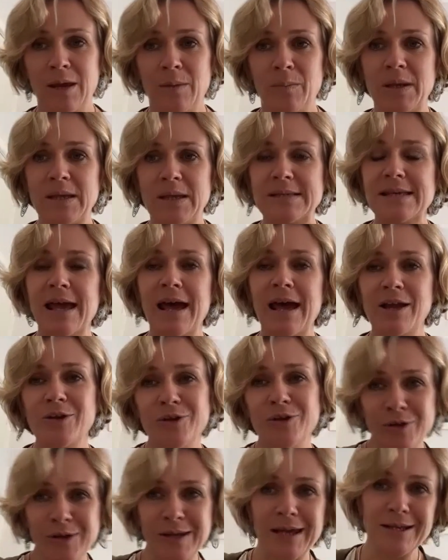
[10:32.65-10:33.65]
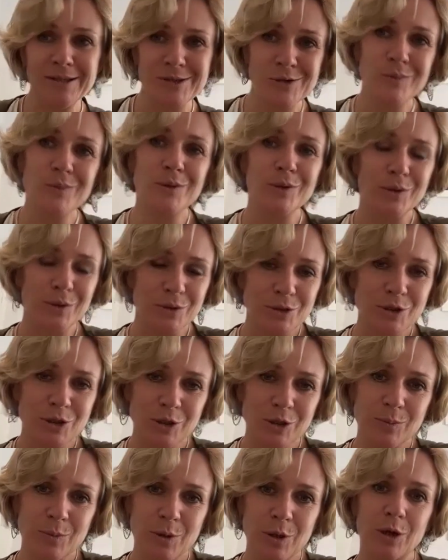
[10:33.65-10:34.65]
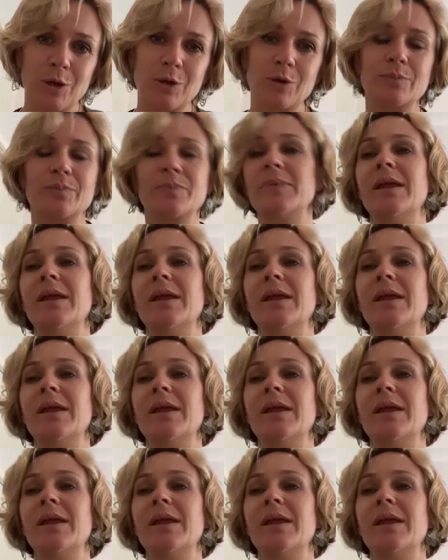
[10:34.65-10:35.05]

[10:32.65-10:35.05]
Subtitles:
Because how do you get to a long-term goal?